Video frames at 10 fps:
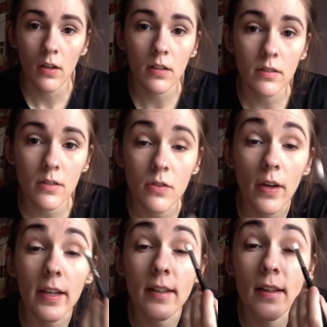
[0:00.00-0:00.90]

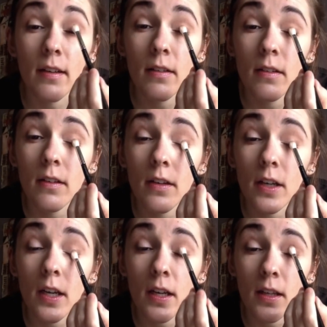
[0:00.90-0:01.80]
Concentrate it
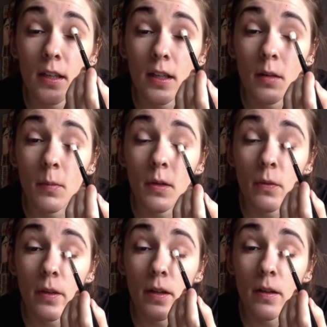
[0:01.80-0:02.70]
just in the middle
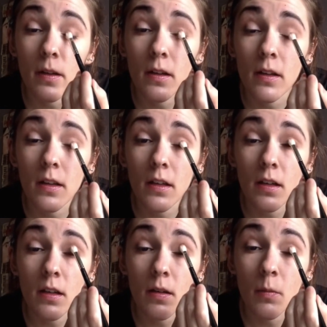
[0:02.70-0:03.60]
there, and then
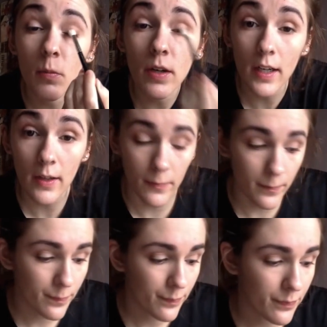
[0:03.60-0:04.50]
bring it out.
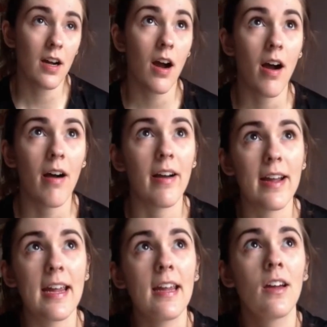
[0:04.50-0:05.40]

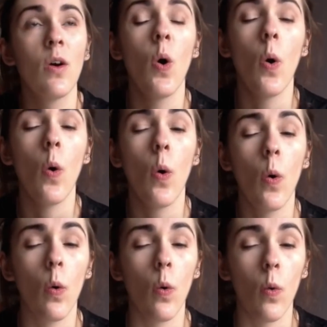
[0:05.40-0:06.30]
I
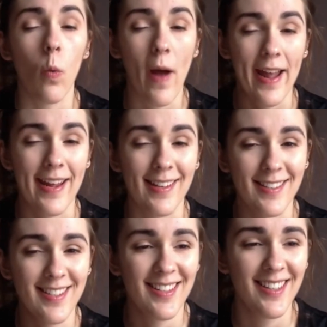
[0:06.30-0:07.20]

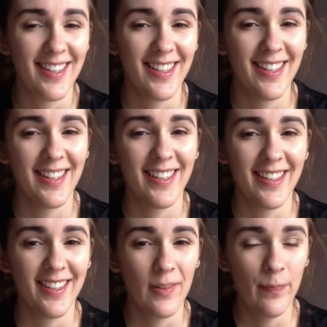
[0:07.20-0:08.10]
always
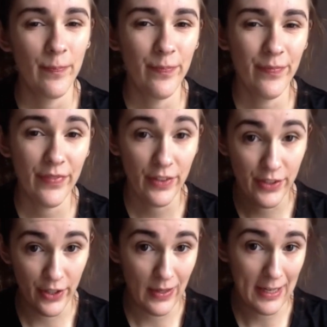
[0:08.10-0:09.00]

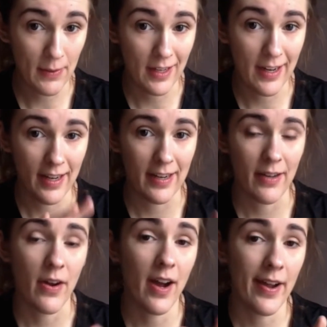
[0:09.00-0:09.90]
do liquid liner.
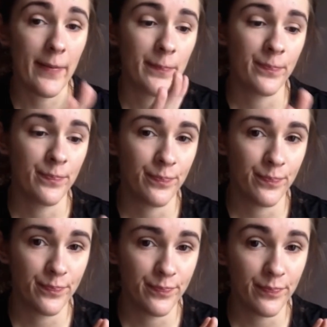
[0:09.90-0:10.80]
Now, I'm
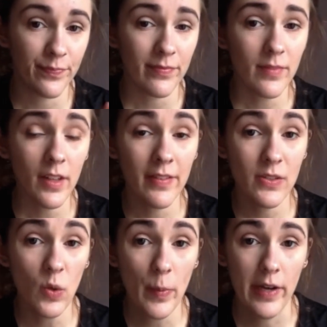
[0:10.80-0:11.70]
that
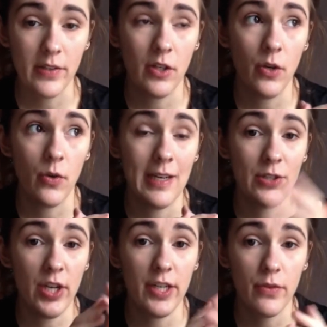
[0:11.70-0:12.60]
sort of person who
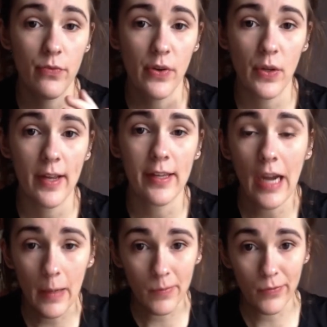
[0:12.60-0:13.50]
literally I don't feel like
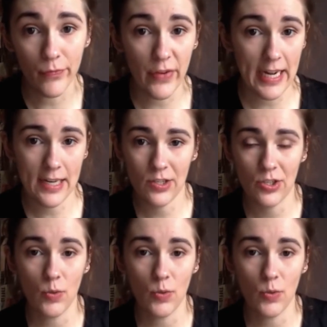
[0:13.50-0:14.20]
I'm finished